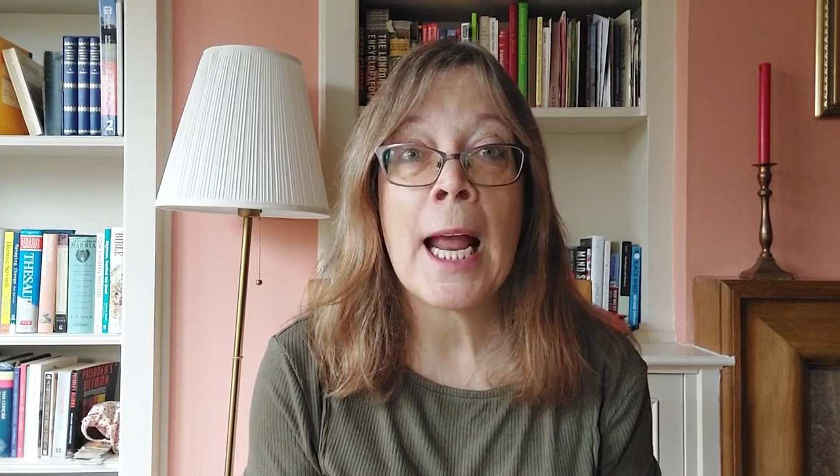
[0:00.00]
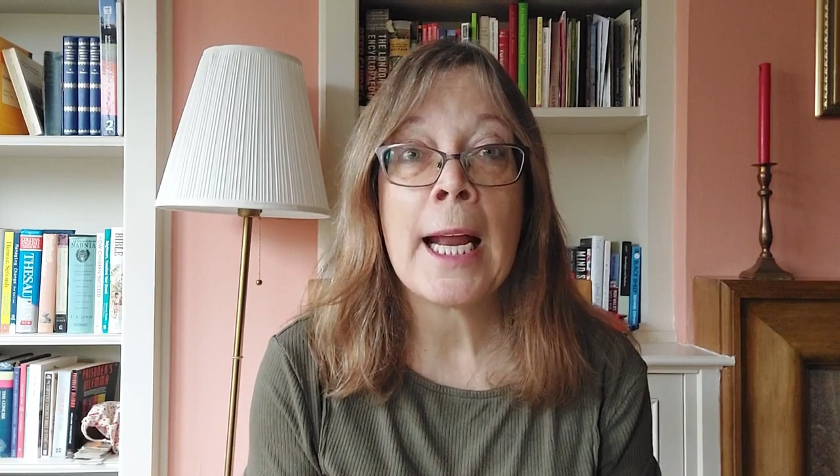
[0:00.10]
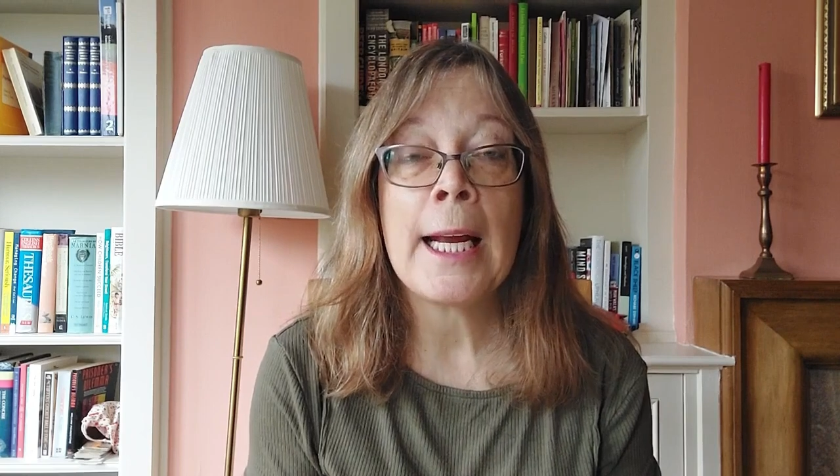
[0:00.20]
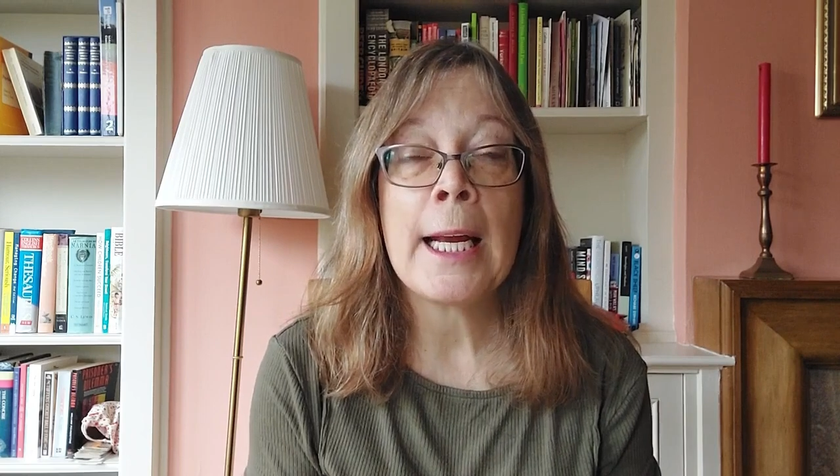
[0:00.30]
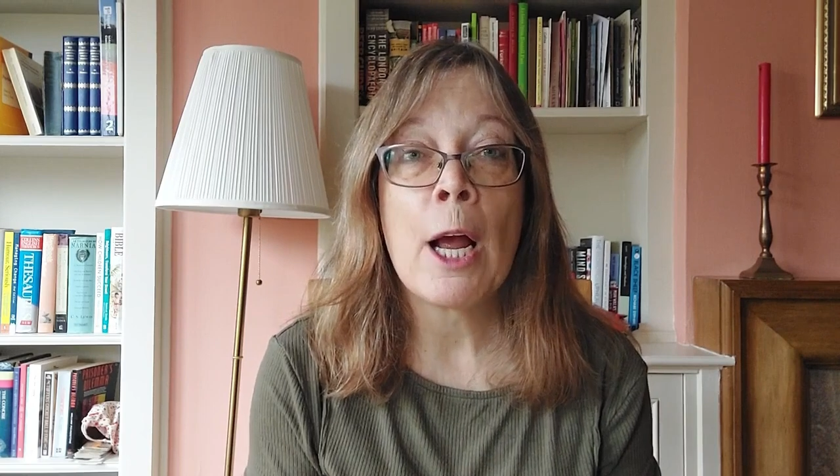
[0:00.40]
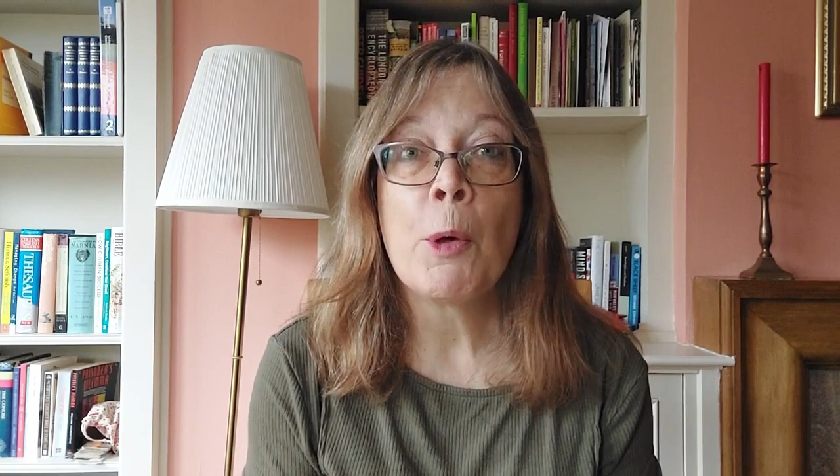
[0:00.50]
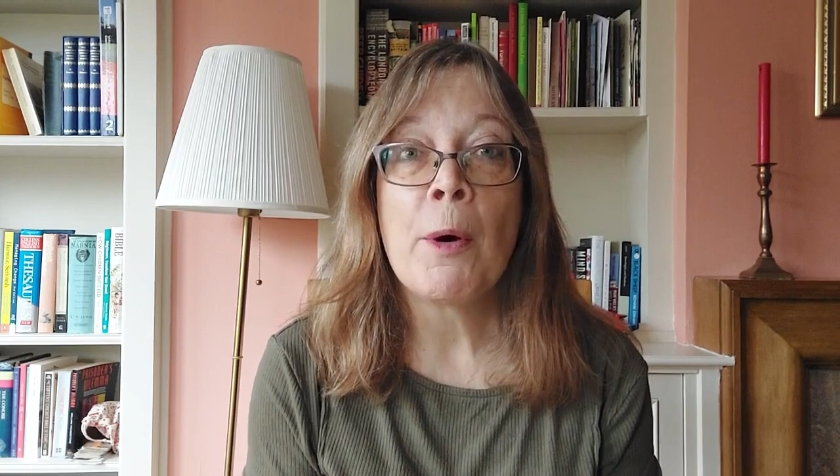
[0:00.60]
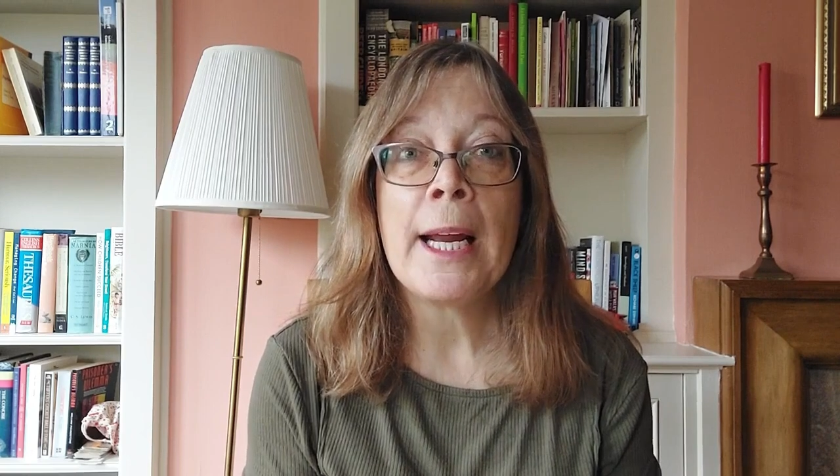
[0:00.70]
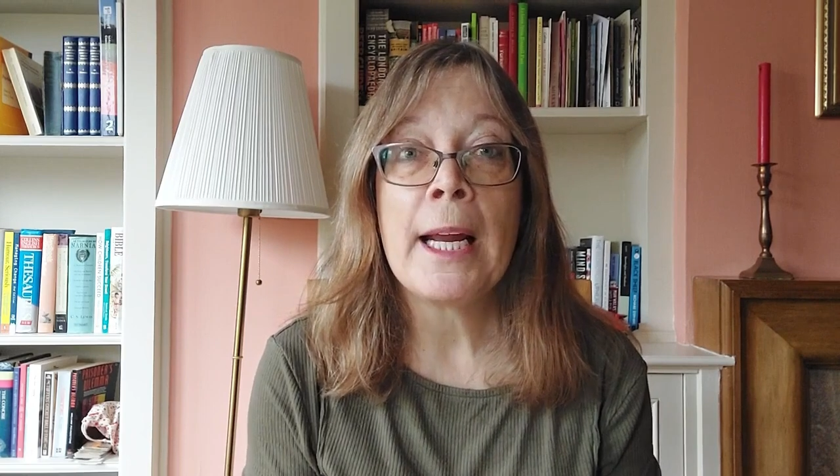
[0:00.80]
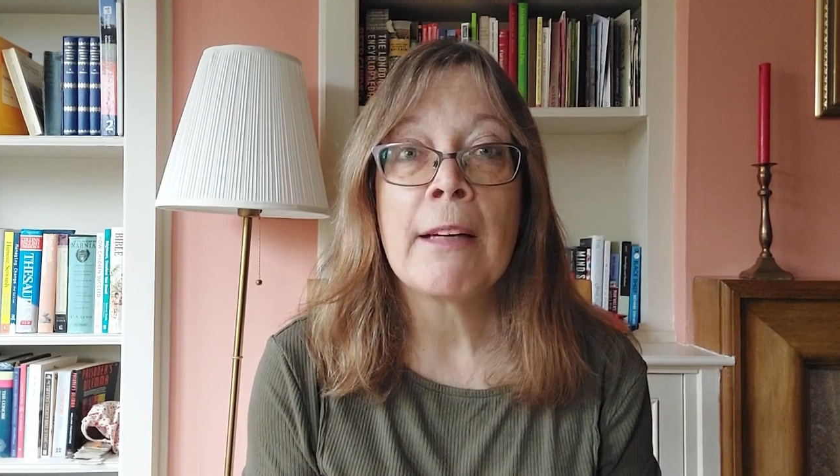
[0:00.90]
a
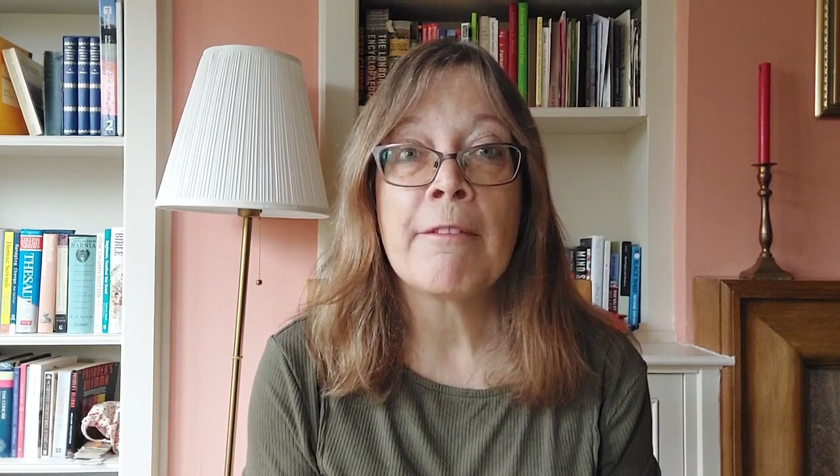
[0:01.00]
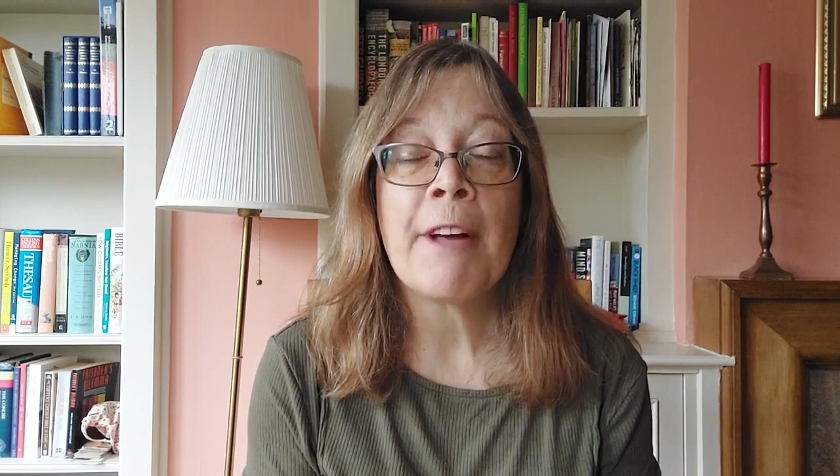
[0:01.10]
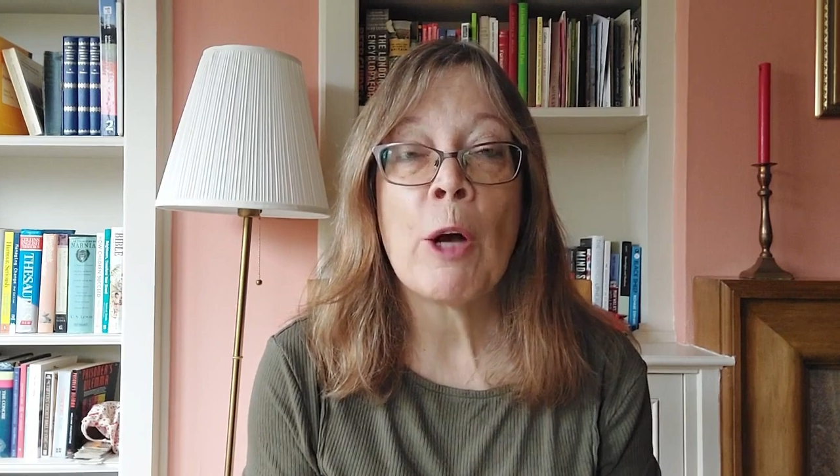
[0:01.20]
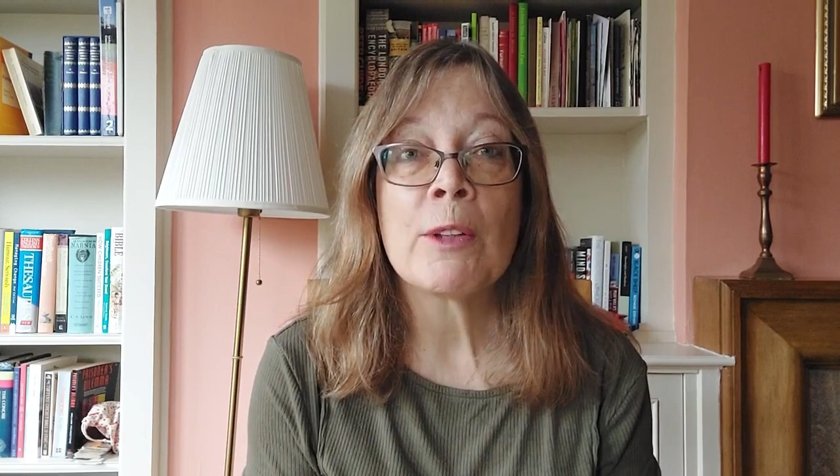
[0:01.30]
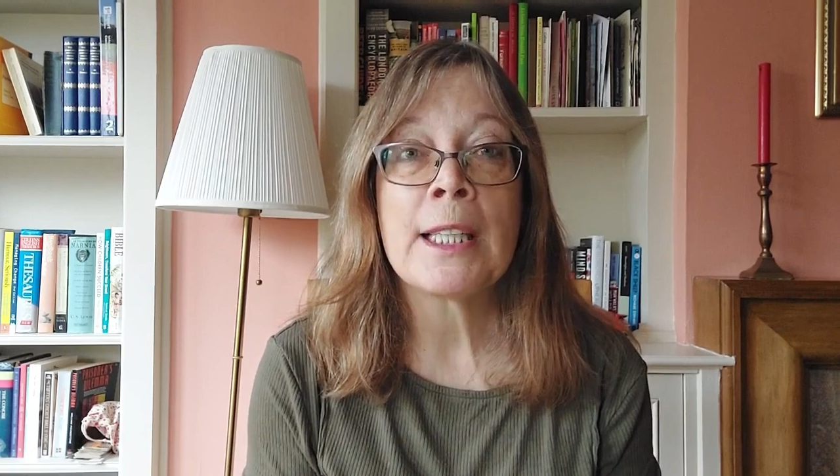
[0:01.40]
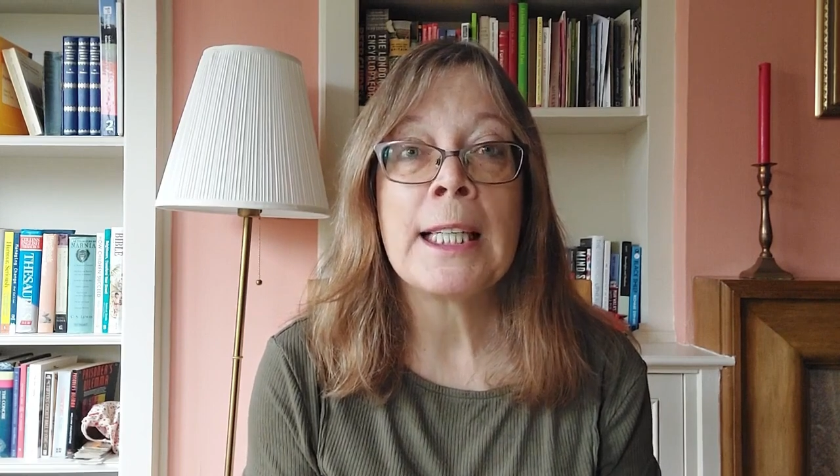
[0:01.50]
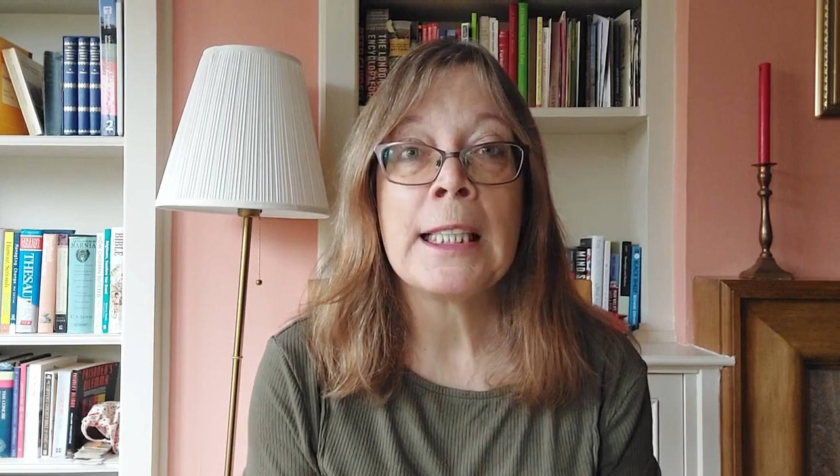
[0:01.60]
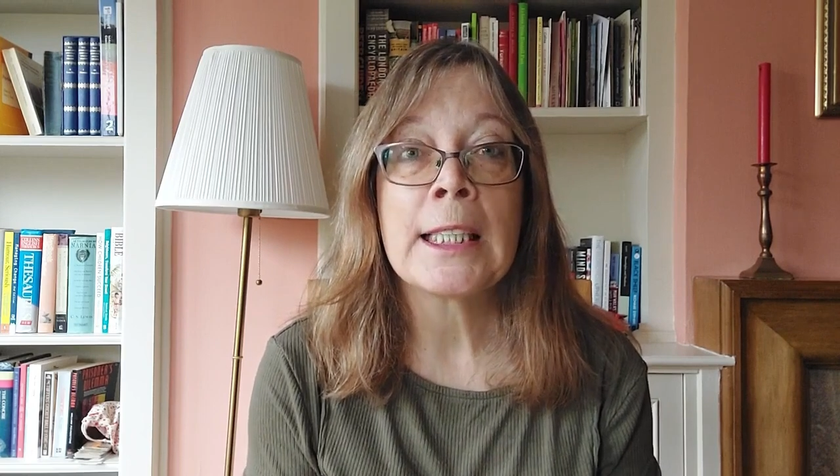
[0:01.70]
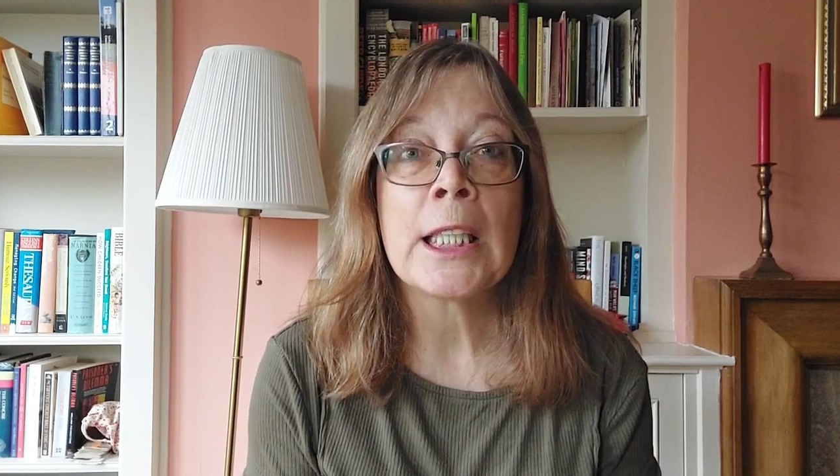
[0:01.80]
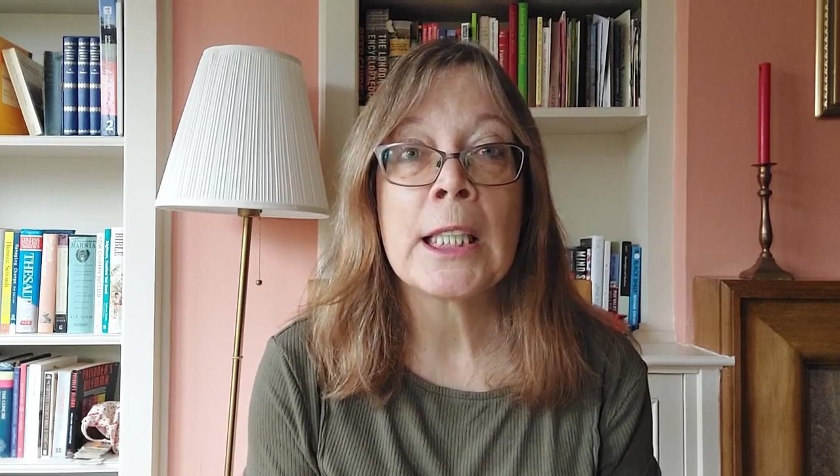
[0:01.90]
boy felt the
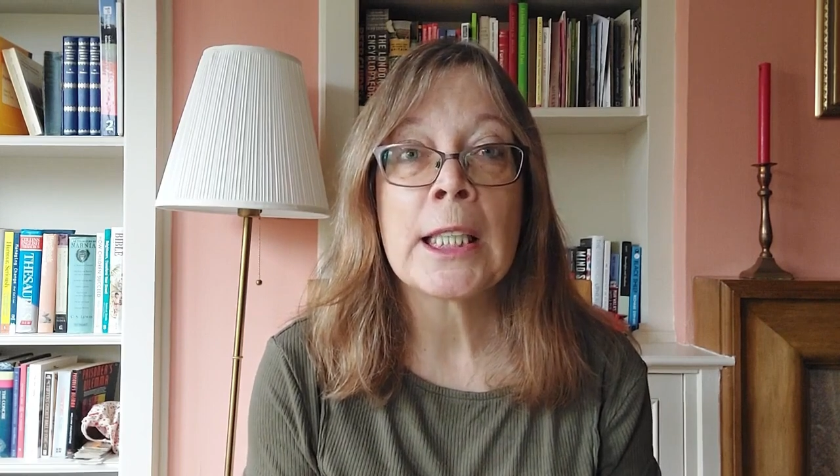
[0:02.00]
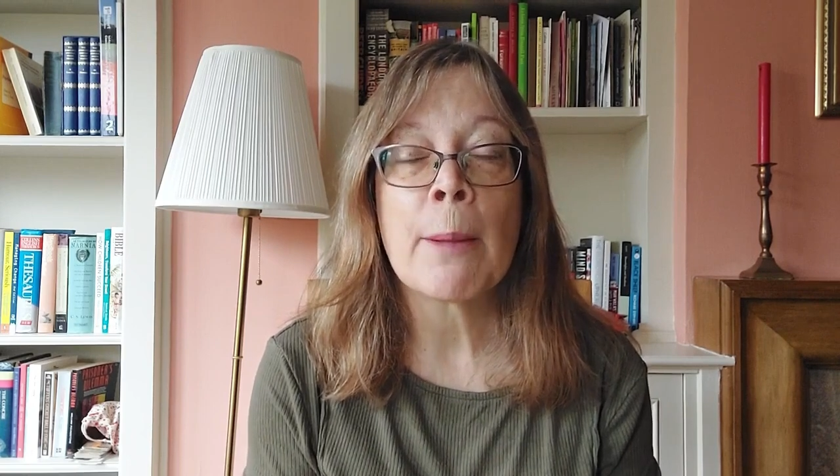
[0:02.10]
need to